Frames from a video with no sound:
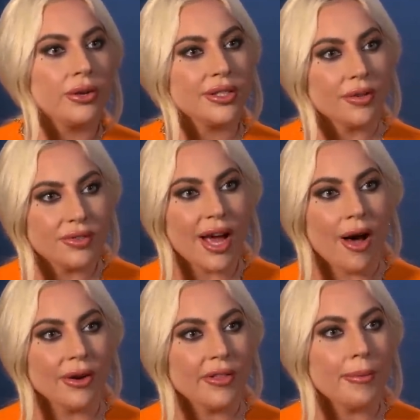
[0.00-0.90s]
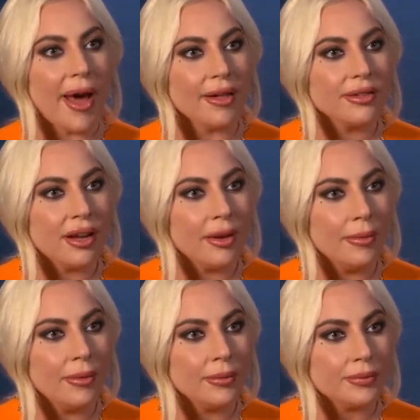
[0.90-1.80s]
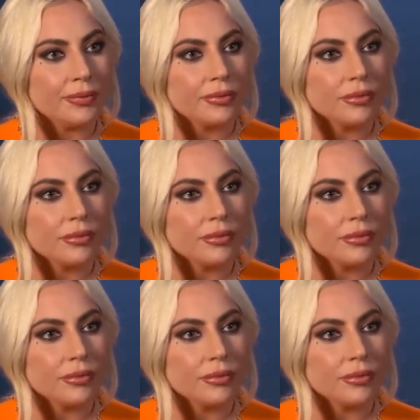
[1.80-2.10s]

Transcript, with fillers: herself down in the bathtub. Mm-hmm.